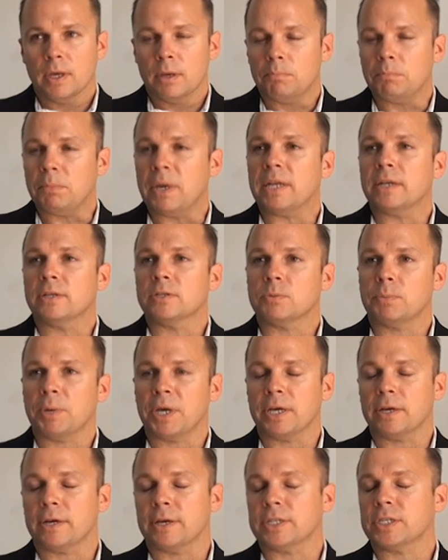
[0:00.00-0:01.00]
maintenance
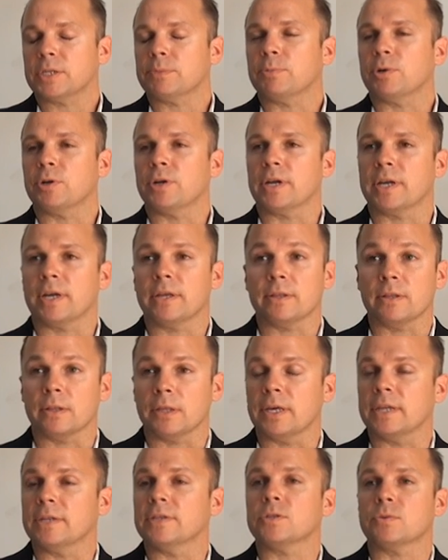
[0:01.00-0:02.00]
paying customer and I get the
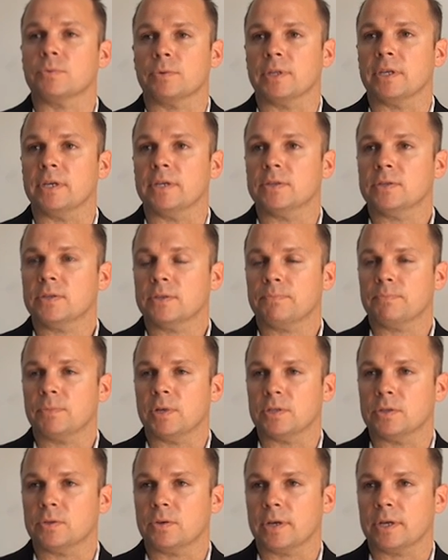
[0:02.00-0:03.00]
latest release,
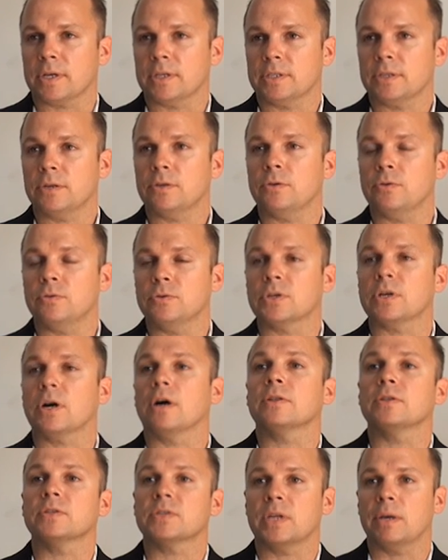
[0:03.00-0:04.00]
and so I continue using
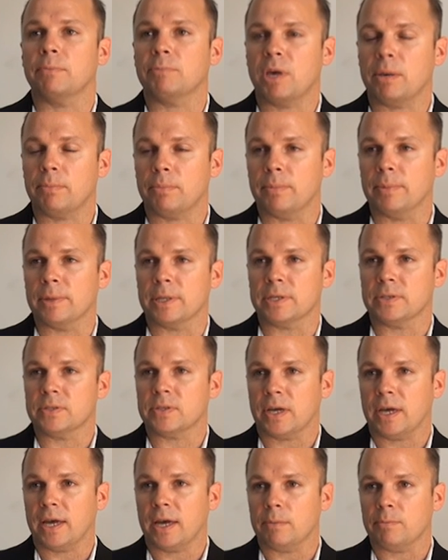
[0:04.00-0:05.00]
all the same capabilities
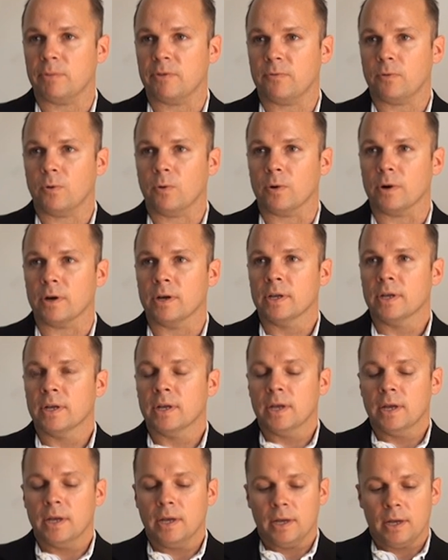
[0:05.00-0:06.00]
I had before.
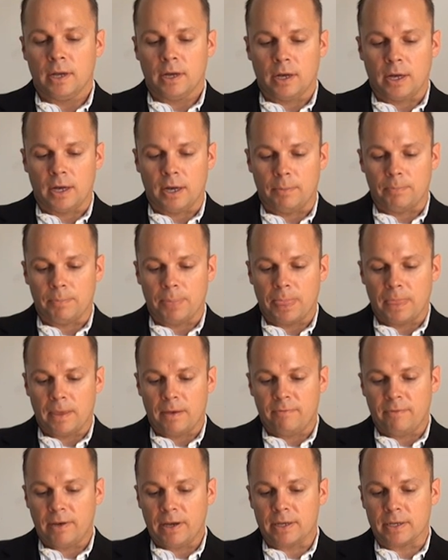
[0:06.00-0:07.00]

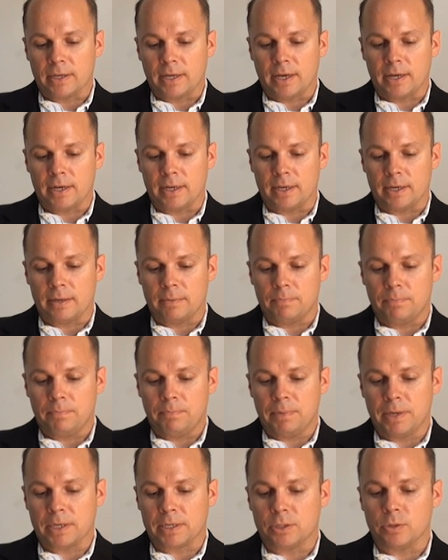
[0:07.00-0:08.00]
If I had to kind of
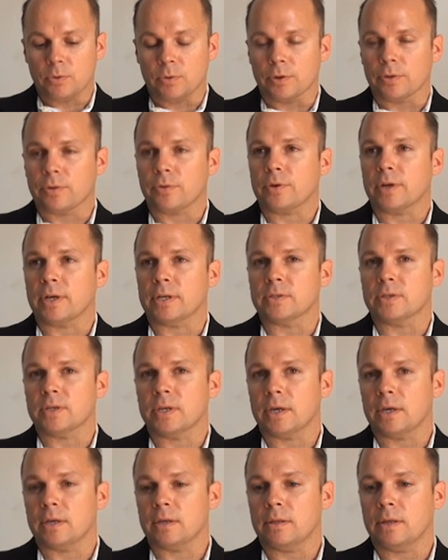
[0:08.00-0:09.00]
pick 2 or 3, I'd
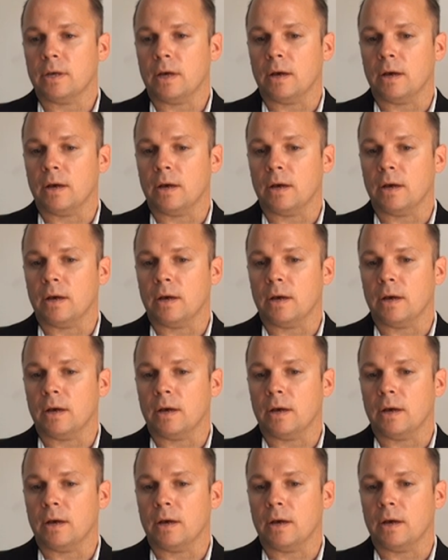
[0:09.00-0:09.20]
say